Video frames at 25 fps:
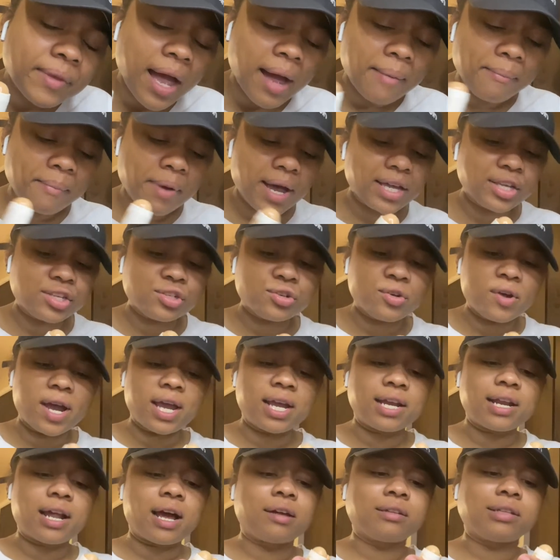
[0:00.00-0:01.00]
i might
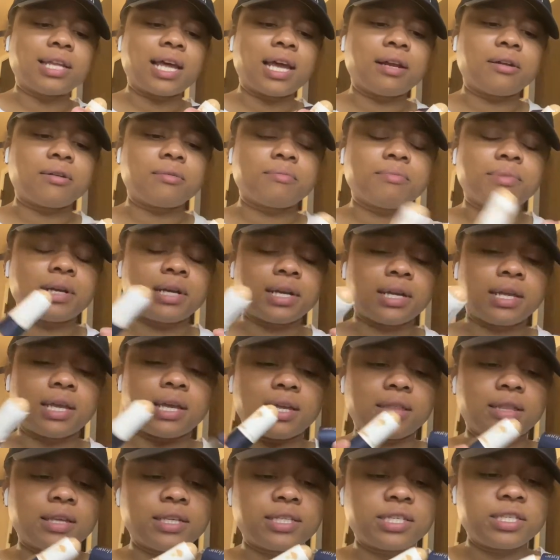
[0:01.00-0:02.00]
try it out later but
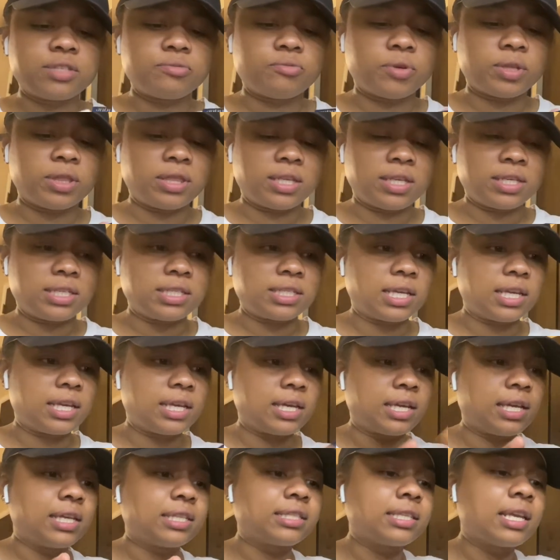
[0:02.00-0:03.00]
yeah this is what this
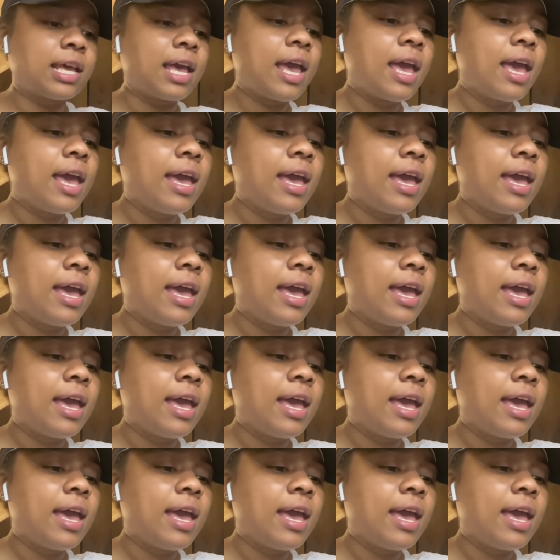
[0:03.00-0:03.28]
is